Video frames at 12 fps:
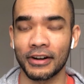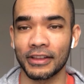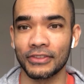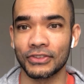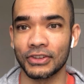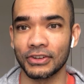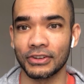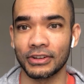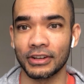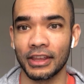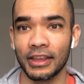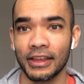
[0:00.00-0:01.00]

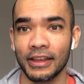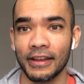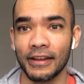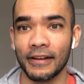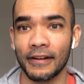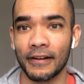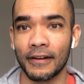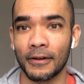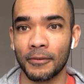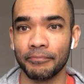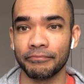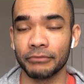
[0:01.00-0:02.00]
considered
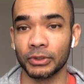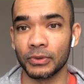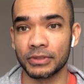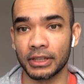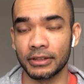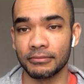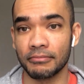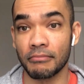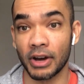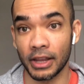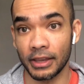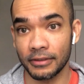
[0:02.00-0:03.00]
losing
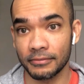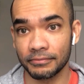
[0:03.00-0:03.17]
money.